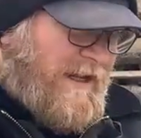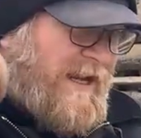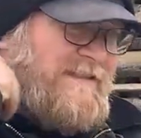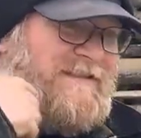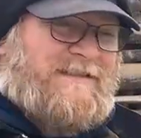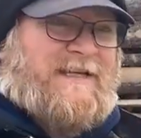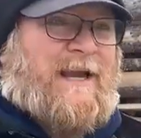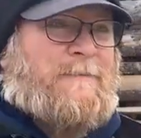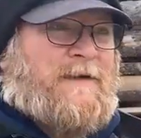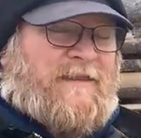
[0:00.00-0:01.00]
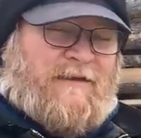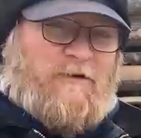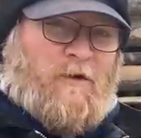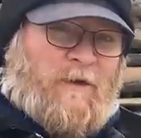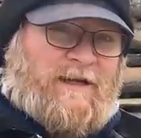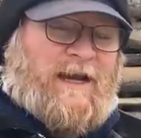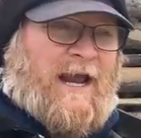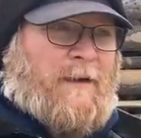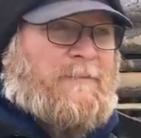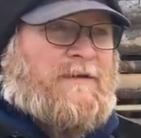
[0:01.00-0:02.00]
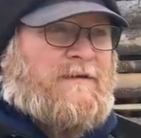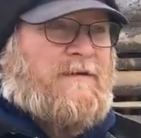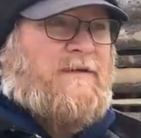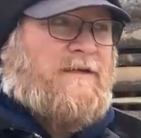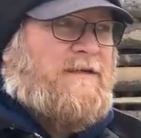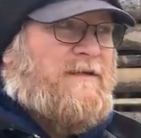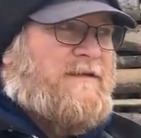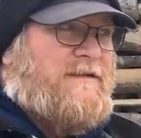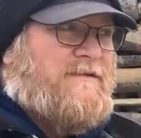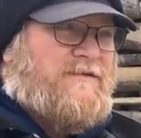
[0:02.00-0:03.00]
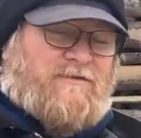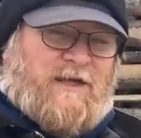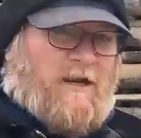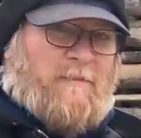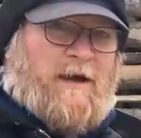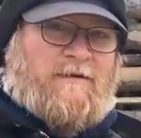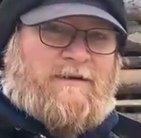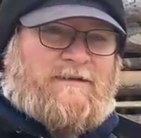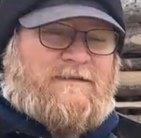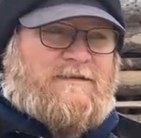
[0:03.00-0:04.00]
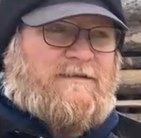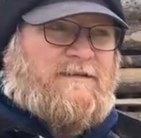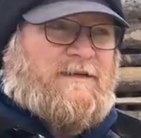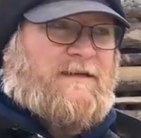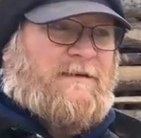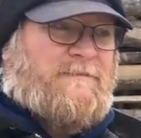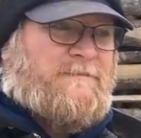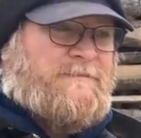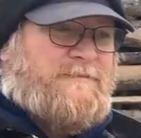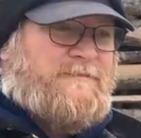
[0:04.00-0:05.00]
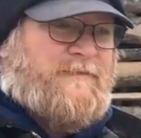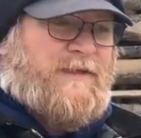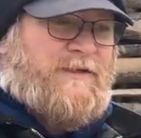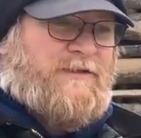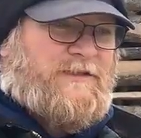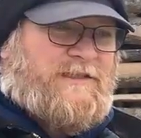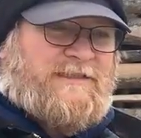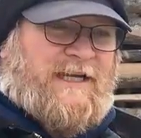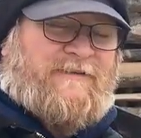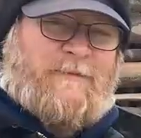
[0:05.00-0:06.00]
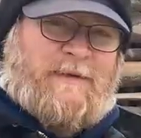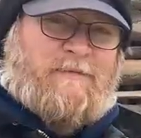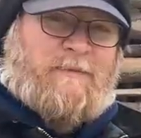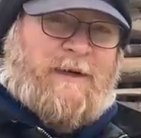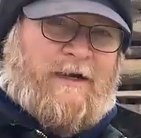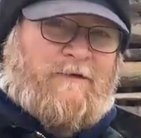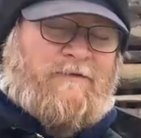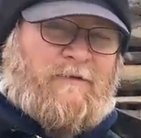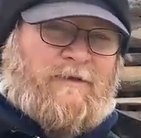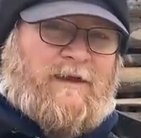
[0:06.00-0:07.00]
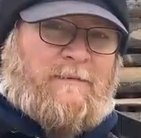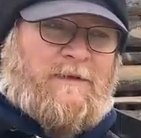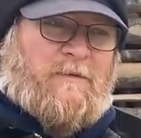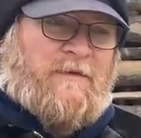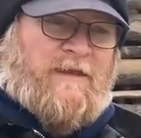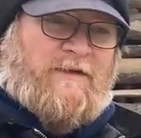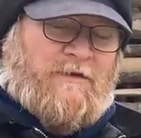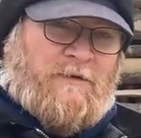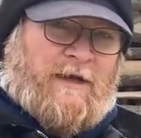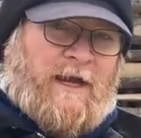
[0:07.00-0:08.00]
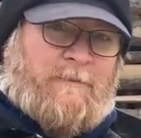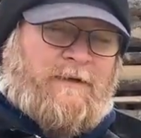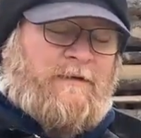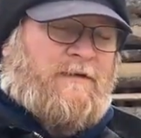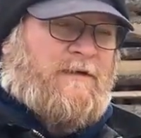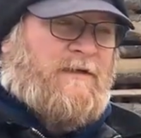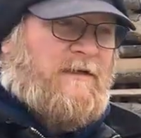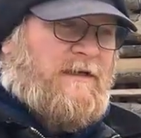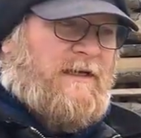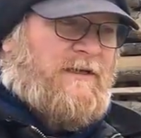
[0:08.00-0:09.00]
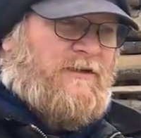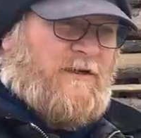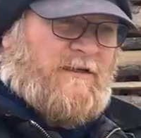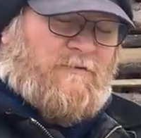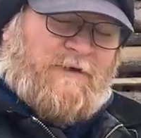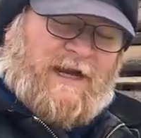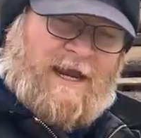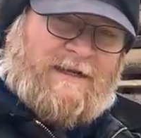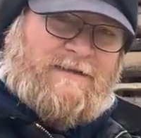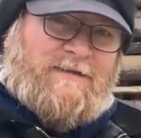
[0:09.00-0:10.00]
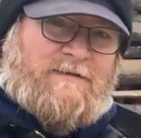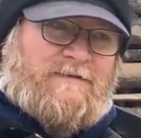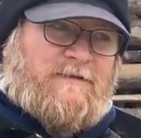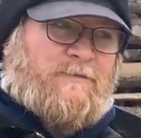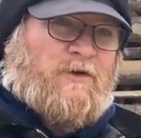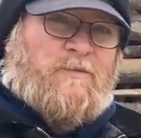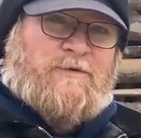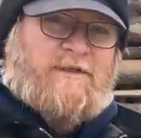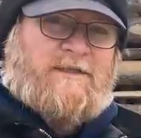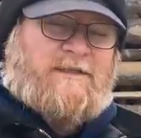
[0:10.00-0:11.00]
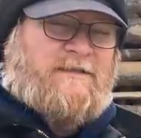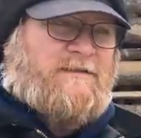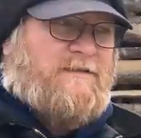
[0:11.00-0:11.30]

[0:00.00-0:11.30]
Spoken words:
that accidents happen, and they're going to happen. There's no doubt about it. You just have to be prepared for them when they do happen, and you need to react appropriately.